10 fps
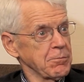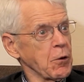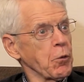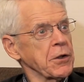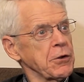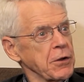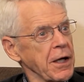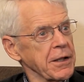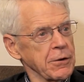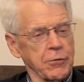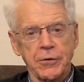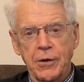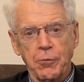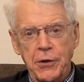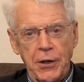But what do you got?
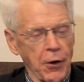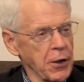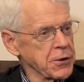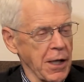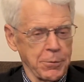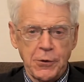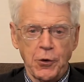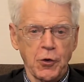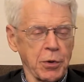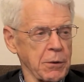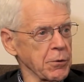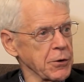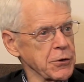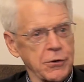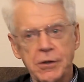When an autopsy, those people
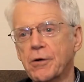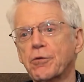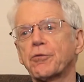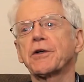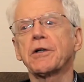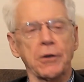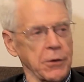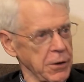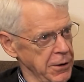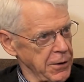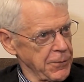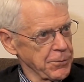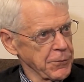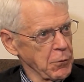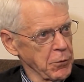are just filled
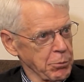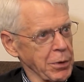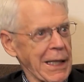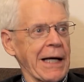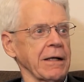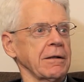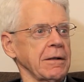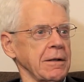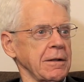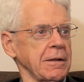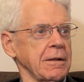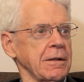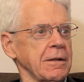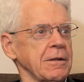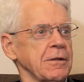with plaque.
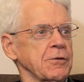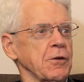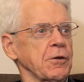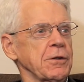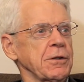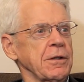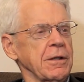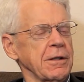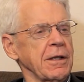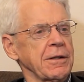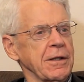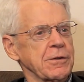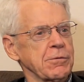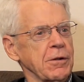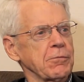So that, you know,
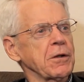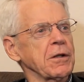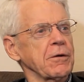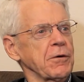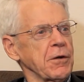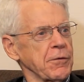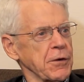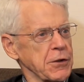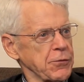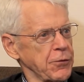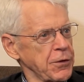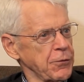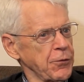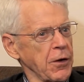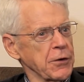that's really a very, very
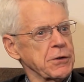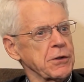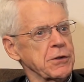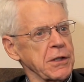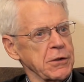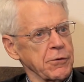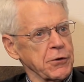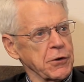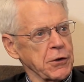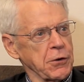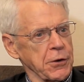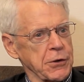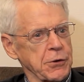false sense of security.